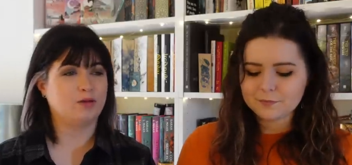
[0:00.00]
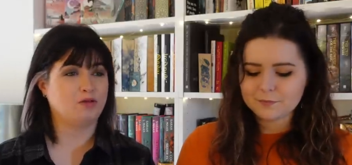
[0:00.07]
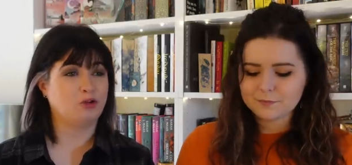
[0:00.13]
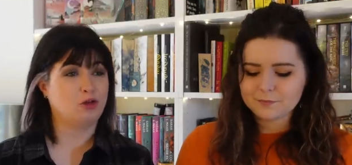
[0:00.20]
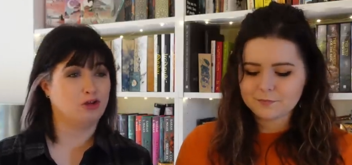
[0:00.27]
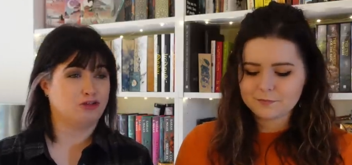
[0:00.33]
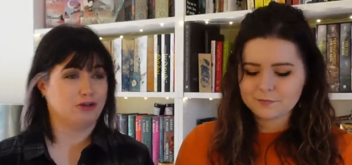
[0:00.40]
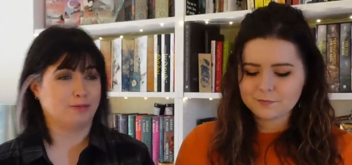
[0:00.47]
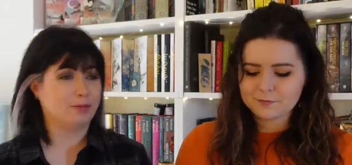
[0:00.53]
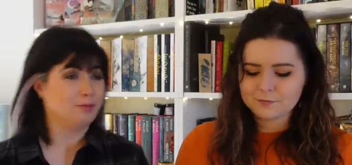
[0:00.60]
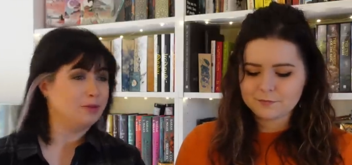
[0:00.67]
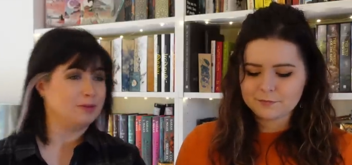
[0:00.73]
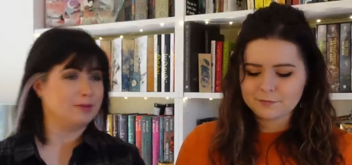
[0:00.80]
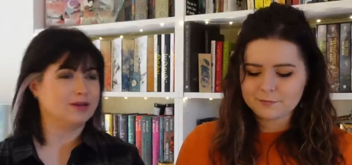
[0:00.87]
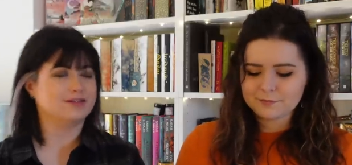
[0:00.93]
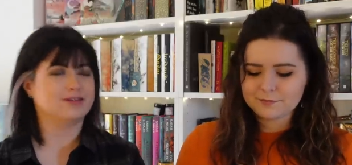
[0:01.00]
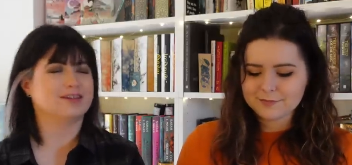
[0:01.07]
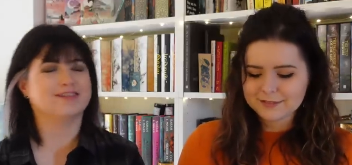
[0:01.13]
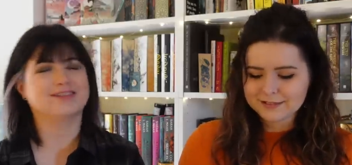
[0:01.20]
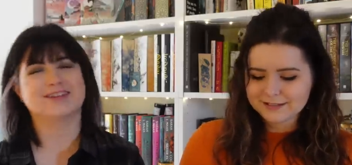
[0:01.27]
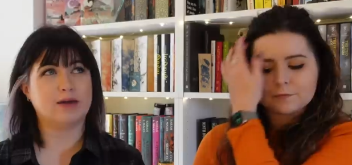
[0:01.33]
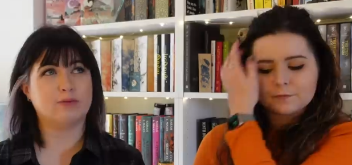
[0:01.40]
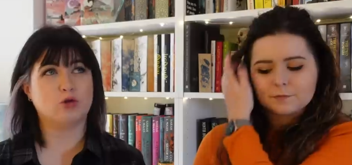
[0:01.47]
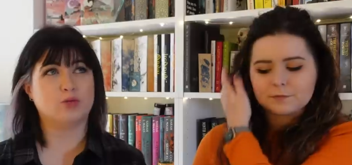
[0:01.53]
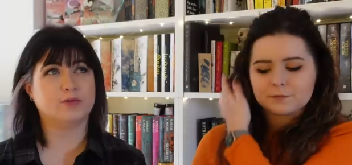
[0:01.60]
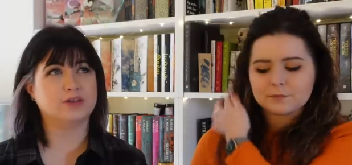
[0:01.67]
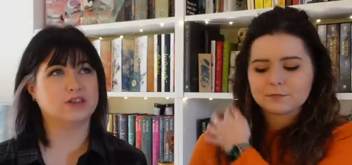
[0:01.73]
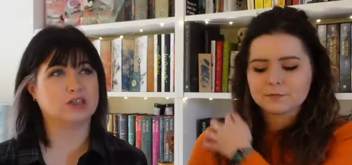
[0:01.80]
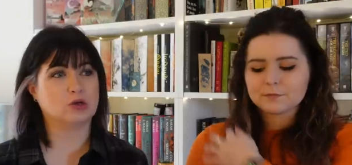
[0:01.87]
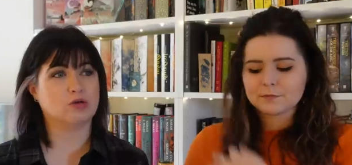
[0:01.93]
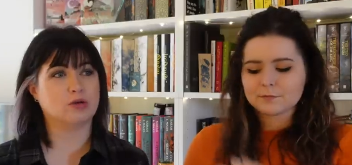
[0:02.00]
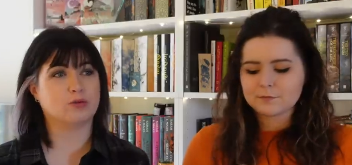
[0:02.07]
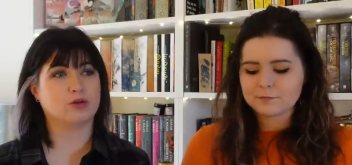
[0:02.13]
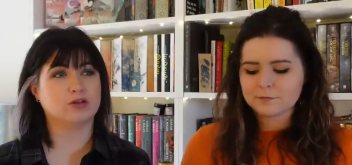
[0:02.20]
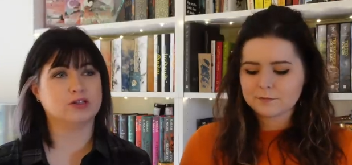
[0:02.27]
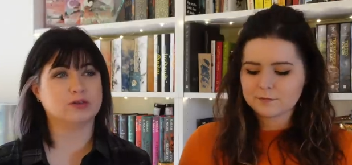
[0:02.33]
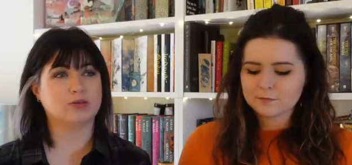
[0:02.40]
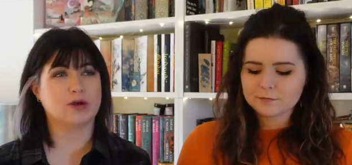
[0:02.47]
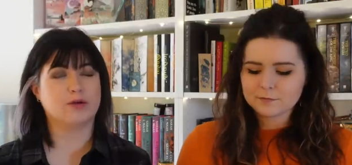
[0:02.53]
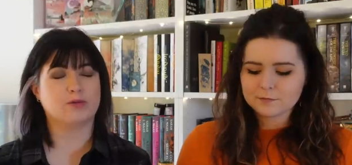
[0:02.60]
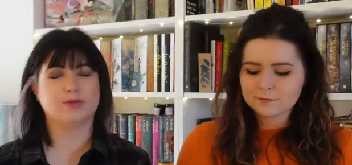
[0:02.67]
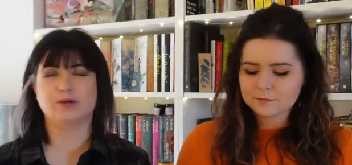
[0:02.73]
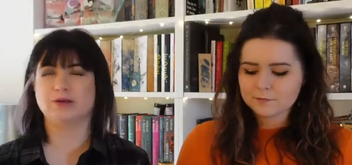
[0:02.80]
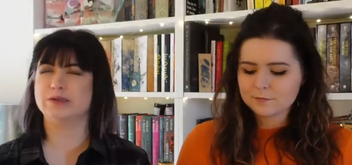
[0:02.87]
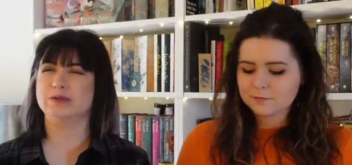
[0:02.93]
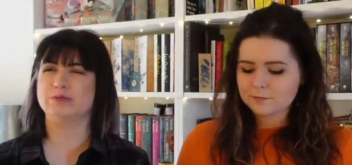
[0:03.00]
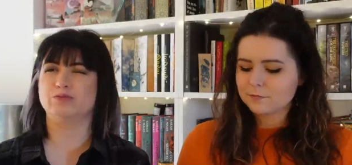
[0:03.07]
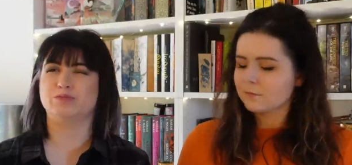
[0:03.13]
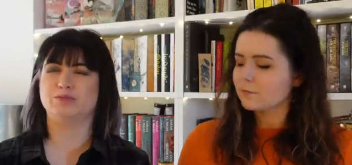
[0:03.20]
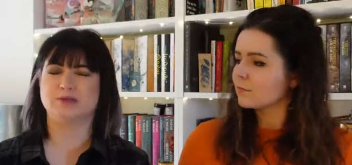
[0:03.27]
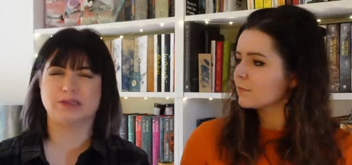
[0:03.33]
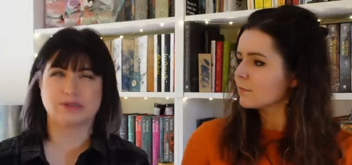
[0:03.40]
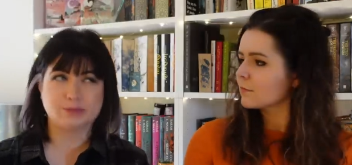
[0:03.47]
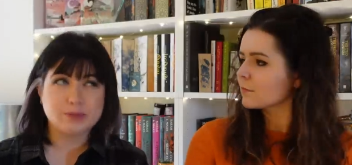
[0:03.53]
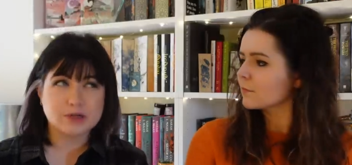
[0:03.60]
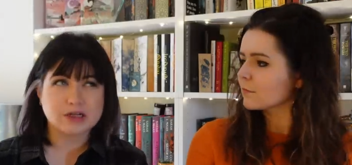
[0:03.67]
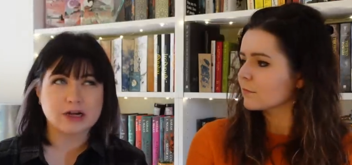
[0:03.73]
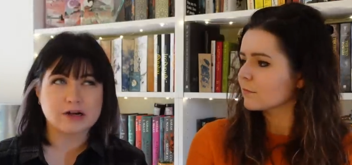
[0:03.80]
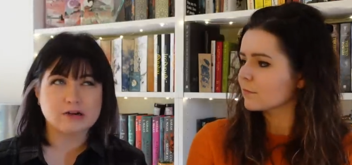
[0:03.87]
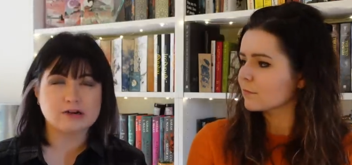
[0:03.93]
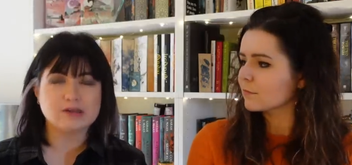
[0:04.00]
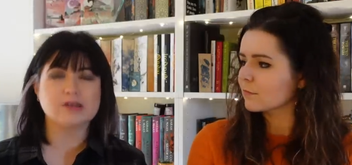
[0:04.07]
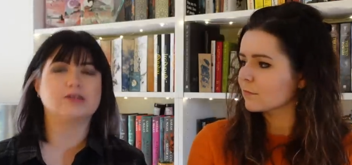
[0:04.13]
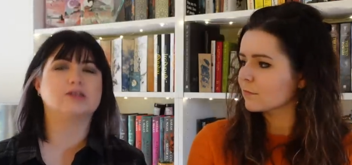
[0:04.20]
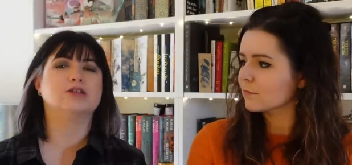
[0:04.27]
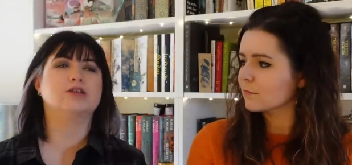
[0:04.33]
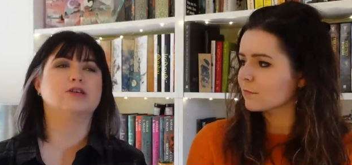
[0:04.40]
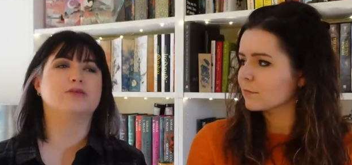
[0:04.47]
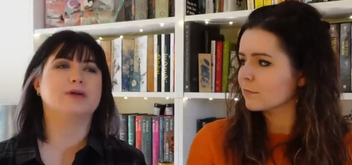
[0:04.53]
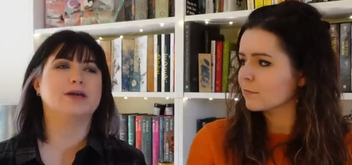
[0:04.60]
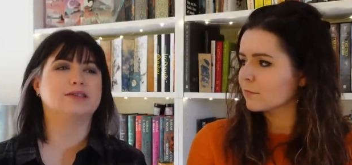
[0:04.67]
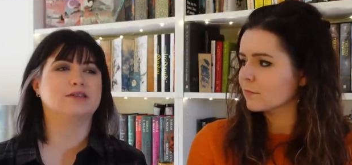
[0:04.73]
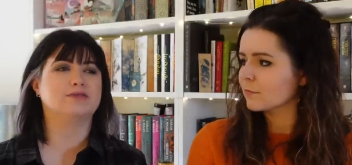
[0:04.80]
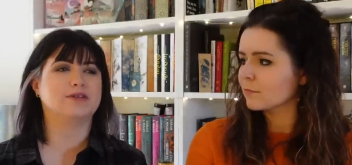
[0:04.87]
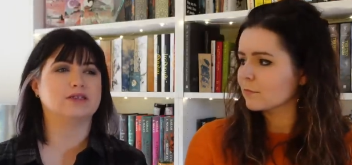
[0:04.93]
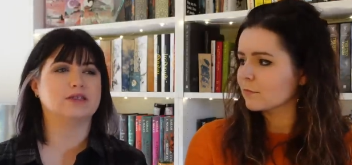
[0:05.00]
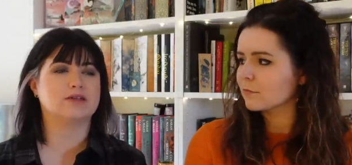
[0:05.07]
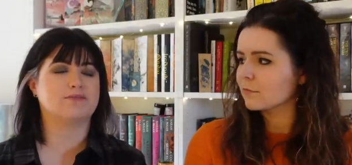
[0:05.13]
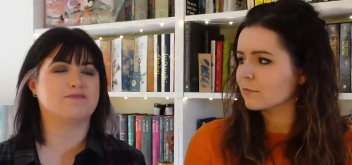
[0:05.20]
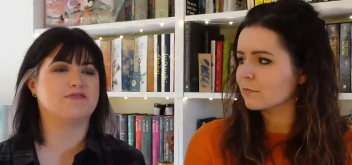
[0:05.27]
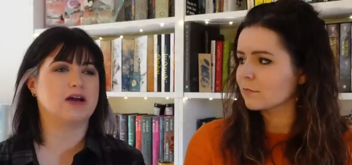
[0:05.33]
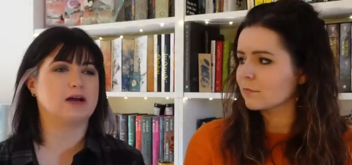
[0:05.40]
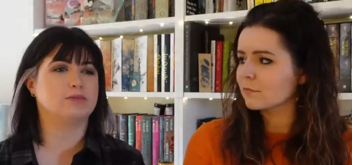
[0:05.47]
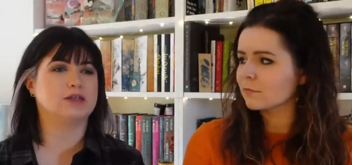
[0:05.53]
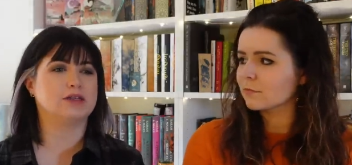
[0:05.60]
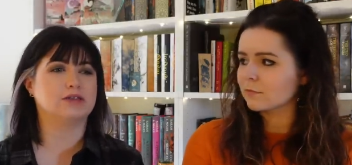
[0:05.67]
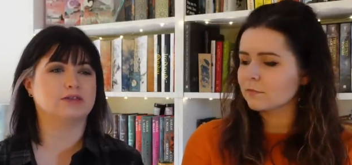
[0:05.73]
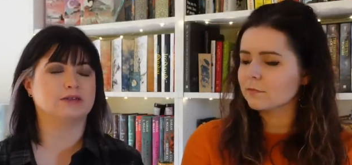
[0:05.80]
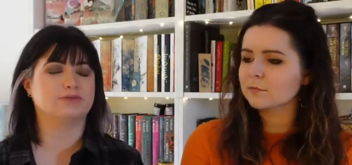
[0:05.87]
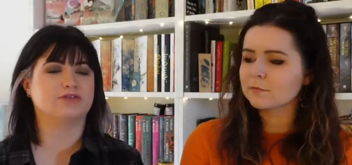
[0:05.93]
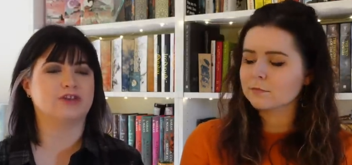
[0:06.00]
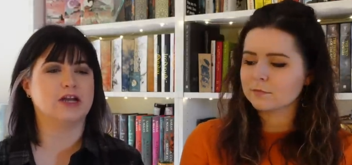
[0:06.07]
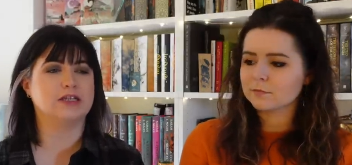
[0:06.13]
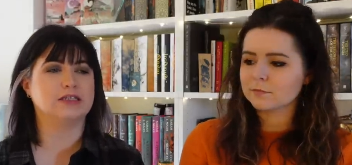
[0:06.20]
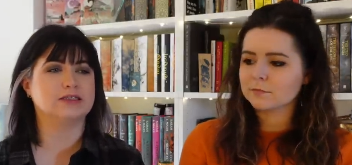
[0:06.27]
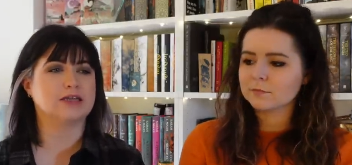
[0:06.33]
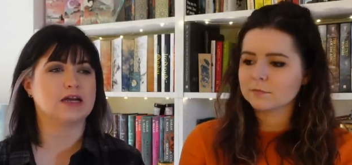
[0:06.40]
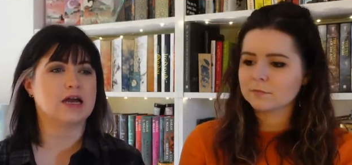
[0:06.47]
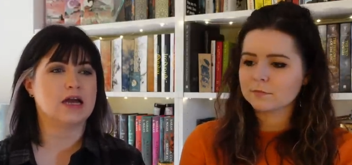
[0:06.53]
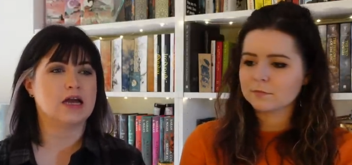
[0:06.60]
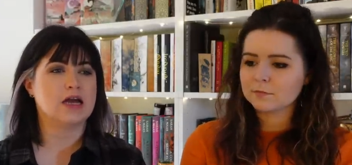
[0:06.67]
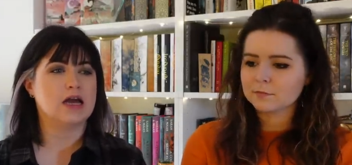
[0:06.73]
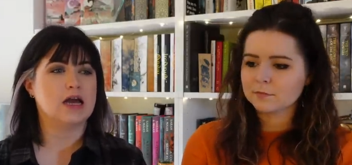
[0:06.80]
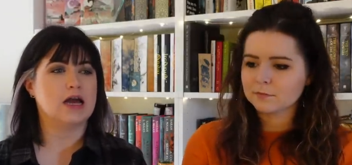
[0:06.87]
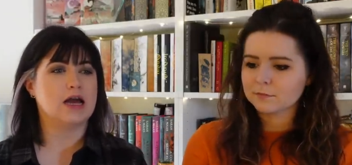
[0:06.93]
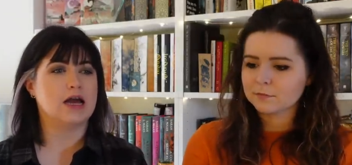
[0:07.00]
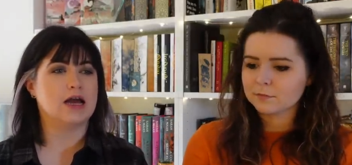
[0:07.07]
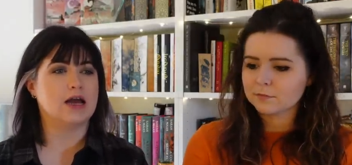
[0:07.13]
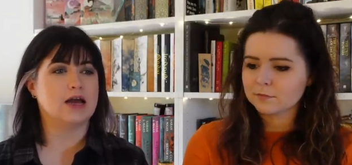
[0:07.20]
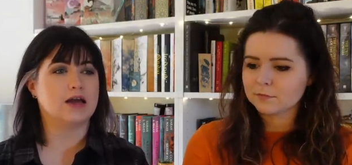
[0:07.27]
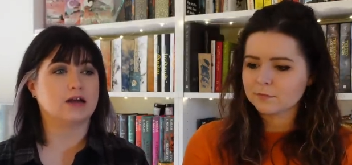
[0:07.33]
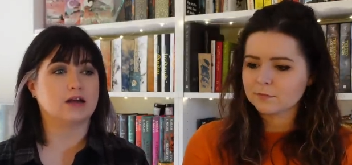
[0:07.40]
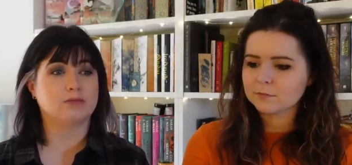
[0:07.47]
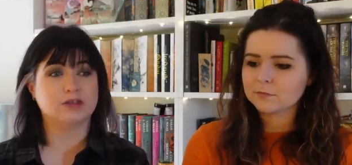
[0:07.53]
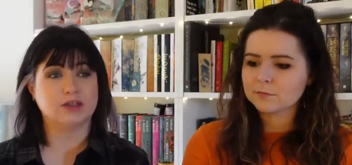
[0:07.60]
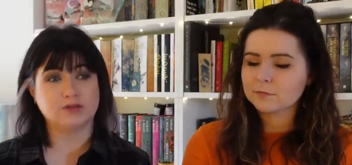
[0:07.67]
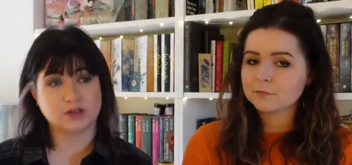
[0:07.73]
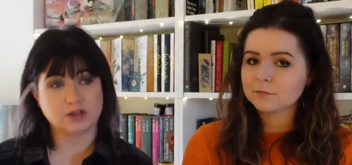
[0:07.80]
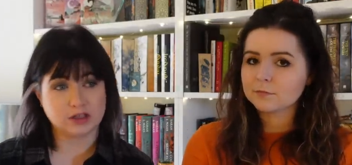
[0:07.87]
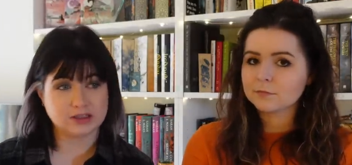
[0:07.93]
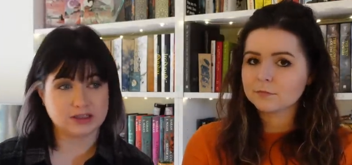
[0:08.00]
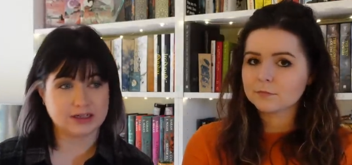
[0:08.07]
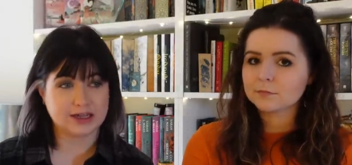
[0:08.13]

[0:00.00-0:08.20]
Speaker 1: YouTube, maybe. No. I'm hoping to go abroad as well, but particularly to the US to visit some family and some friends. Uh, come down to London